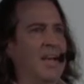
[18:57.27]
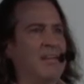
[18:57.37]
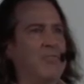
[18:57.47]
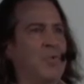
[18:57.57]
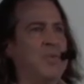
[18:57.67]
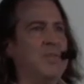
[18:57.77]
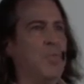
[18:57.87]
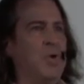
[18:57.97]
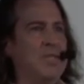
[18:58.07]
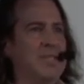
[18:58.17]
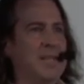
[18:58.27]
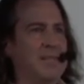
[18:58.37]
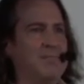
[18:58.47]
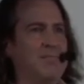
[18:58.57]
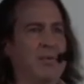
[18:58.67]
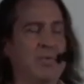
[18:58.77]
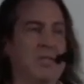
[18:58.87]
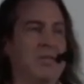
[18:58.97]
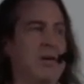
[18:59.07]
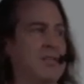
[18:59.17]
and I've worn them one time, and it
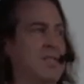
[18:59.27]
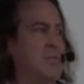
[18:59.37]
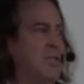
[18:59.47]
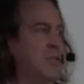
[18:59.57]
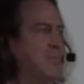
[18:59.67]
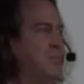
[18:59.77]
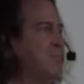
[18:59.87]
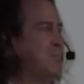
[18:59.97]
was a long time ago,